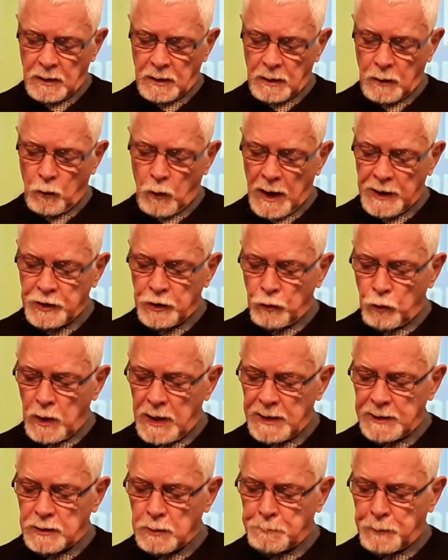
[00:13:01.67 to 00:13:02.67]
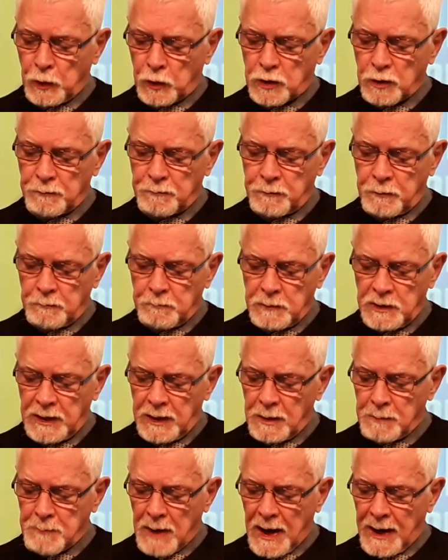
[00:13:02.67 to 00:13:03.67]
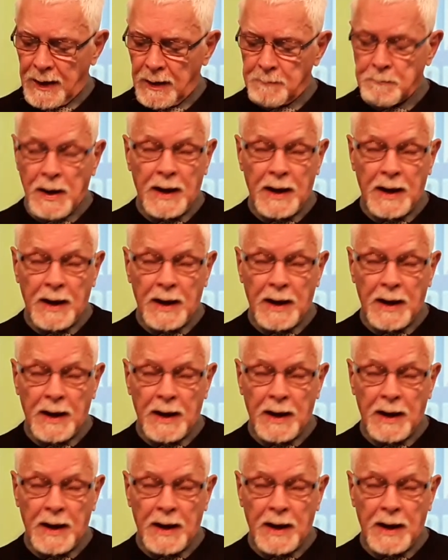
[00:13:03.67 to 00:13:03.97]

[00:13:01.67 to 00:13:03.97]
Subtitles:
And when you read the book of Nehemiah,